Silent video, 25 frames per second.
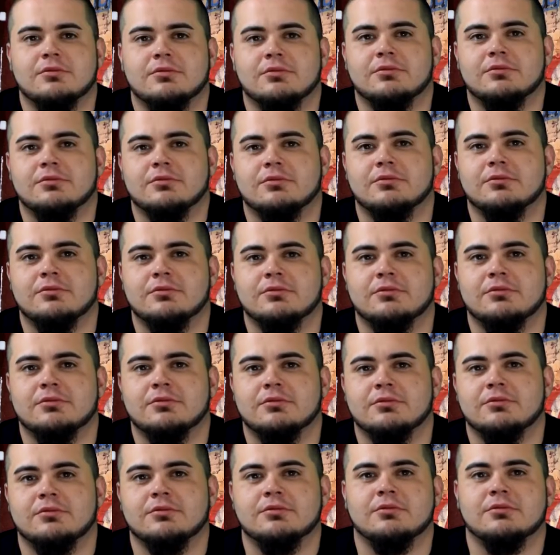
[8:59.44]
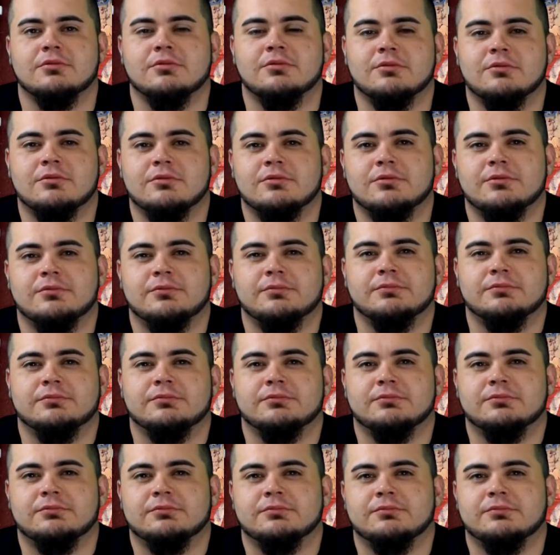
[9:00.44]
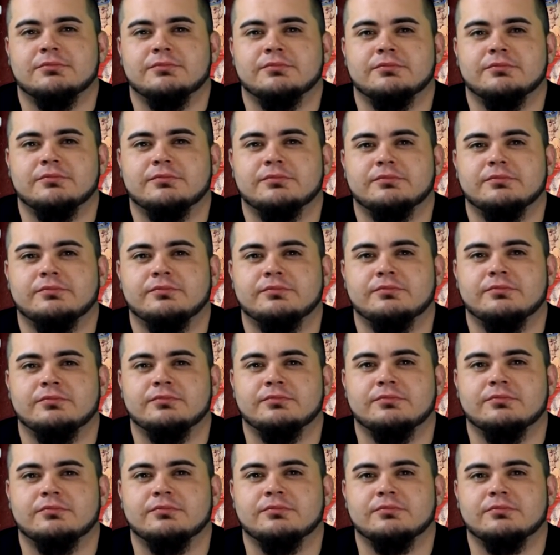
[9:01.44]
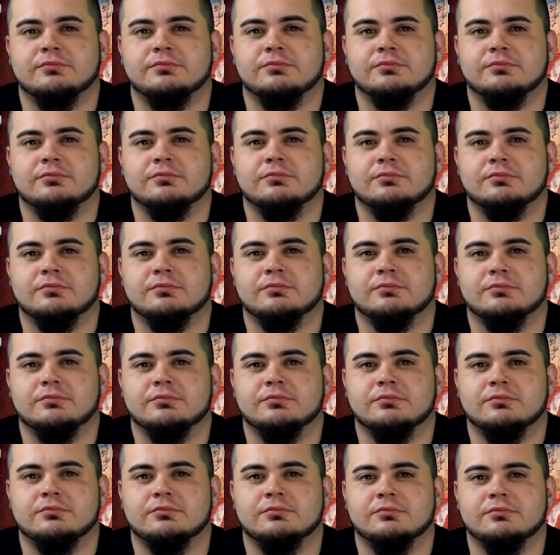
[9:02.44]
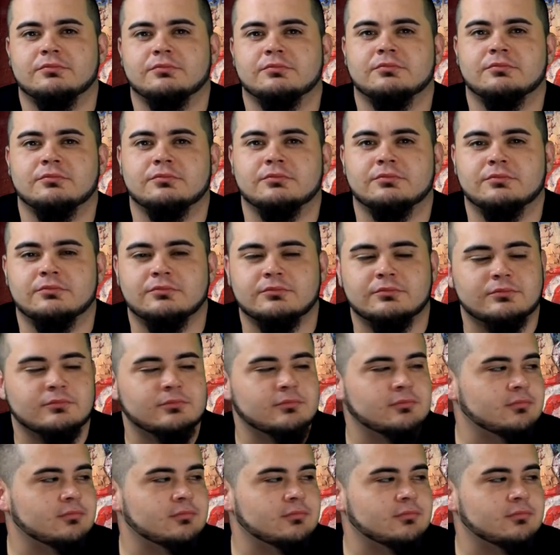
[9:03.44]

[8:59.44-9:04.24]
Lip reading: No words are spoken by the person on screen.